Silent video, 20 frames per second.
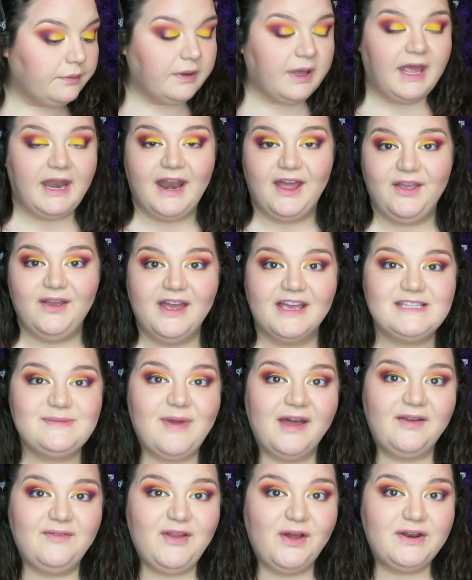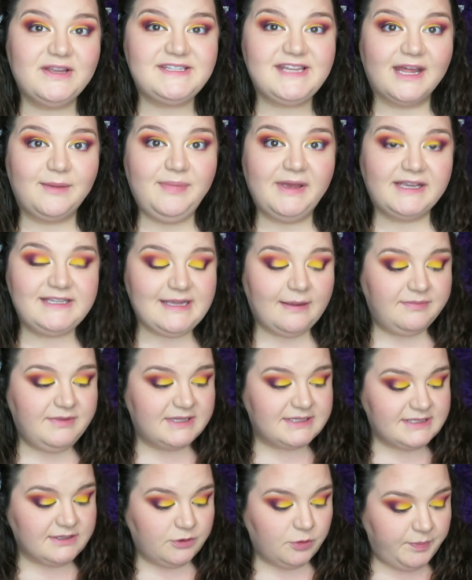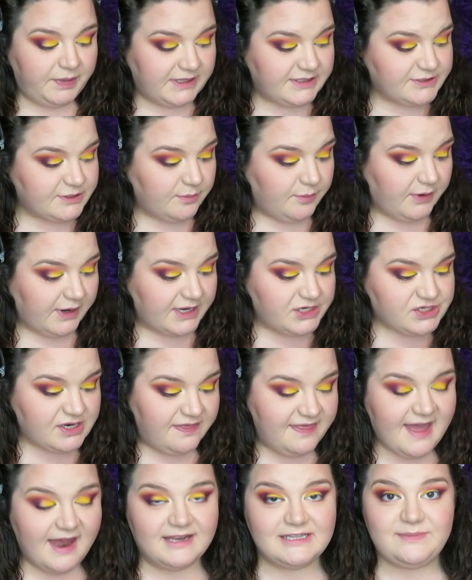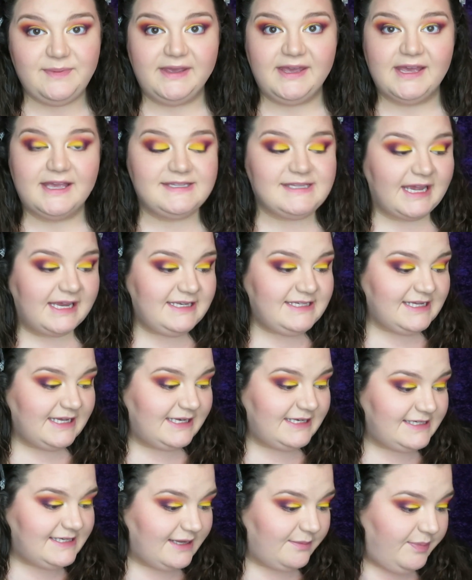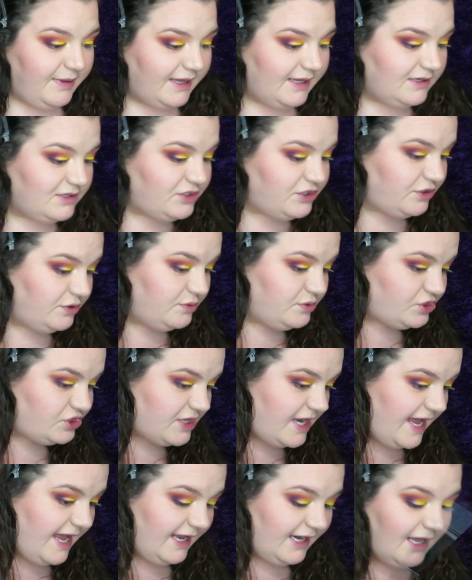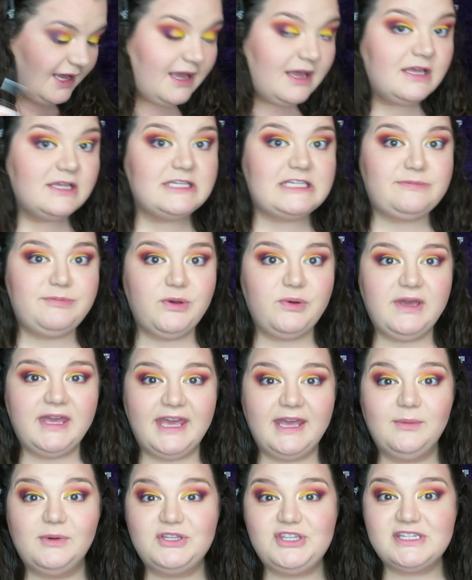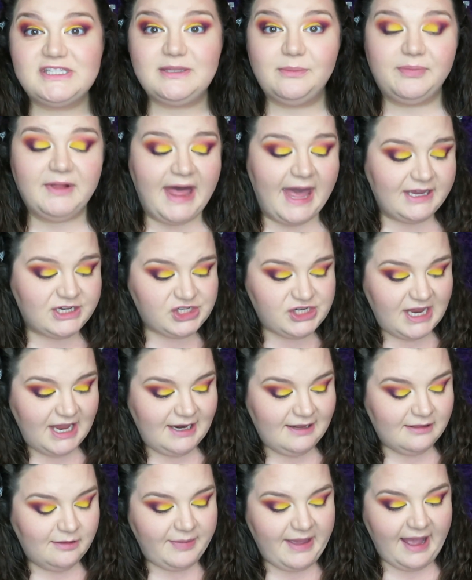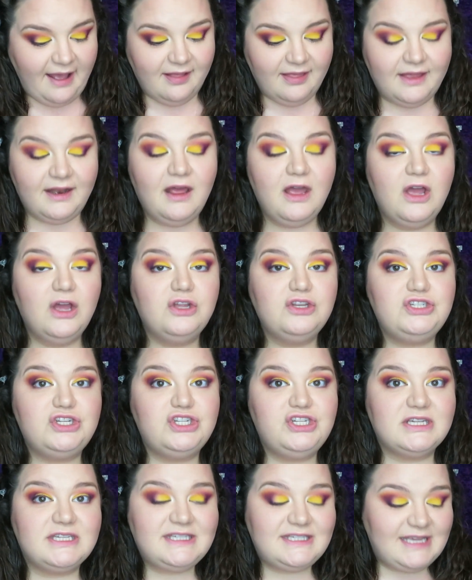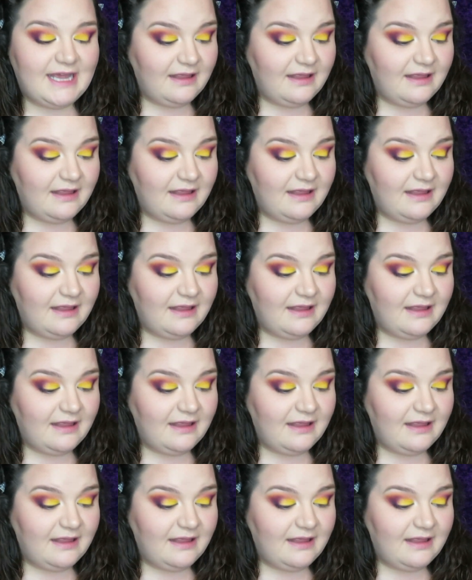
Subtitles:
Okay, now you guys might have noticed I picked up this little pencil brush, and that is because I did dip into shade Spooky, which is the black shade in the palette, to just